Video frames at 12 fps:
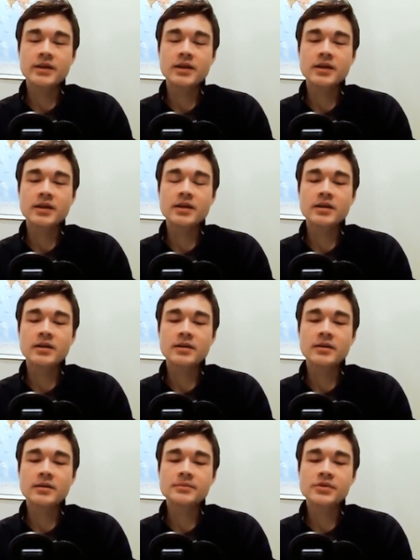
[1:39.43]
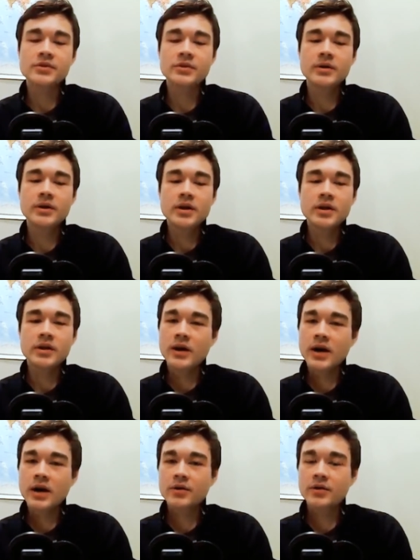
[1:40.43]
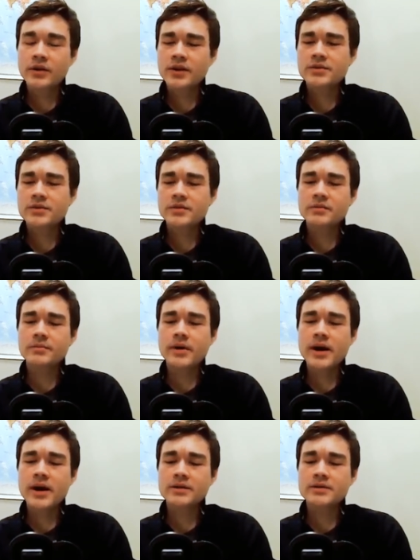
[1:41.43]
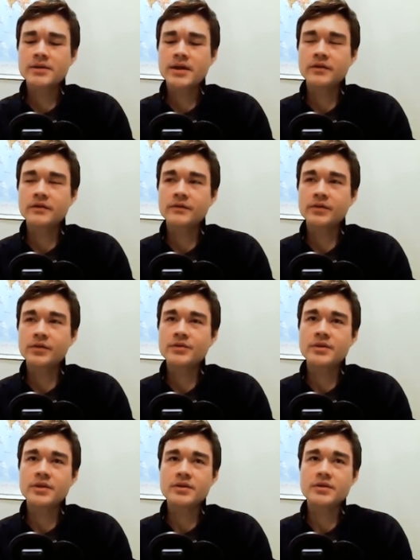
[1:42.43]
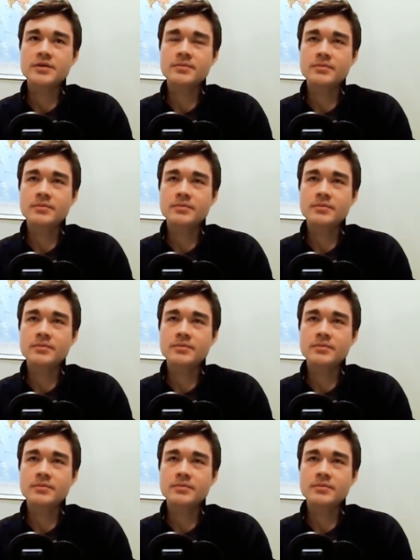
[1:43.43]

Um, so, you know, how do these brands kind of use this